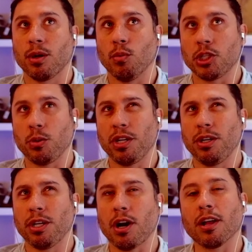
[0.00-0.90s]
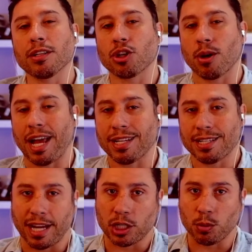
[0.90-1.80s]
what we call in shorthand
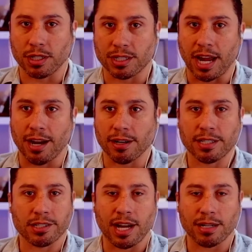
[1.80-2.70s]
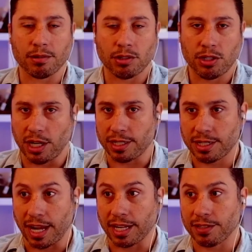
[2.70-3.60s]
sexual desire, because it's not just
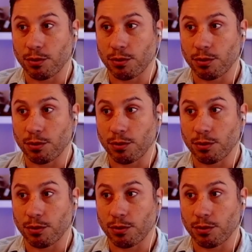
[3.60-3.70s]
sex.